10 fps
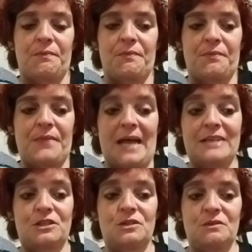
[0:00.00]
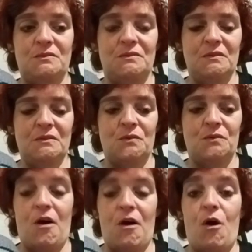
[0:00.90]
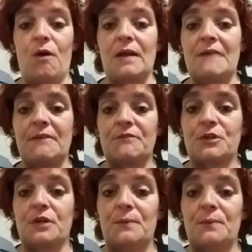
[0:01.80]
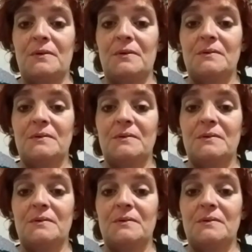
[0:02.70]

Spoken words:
That's all I've ever known.